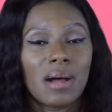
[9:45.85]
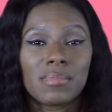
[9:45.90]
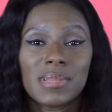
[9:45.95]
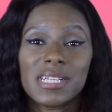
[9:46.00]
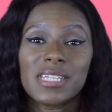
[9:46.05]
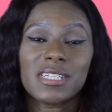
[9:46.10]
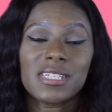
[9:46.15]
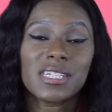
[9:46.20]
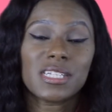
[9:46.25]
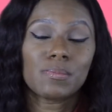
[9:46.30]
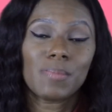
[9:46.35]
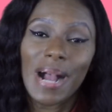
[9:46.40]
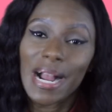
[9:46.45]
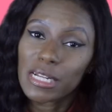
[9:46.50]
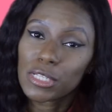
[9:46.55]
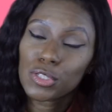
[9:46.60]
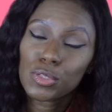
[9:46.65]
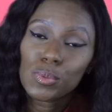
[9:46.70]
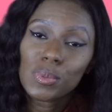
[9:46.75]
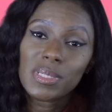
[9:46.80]
This is just
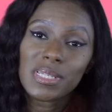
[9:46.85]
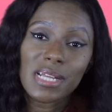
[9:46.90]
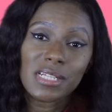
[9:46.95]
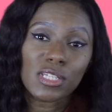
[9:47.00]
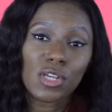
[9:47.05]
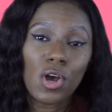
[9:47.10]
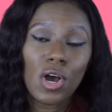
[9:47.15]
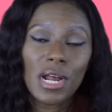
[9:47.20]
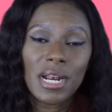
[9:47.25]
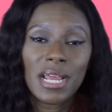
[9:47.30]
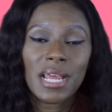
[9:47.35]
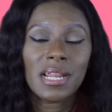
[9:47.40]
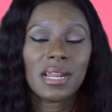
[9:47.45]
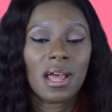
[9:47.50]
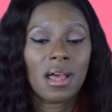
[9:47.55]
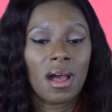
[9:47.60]
my 2 cents on it.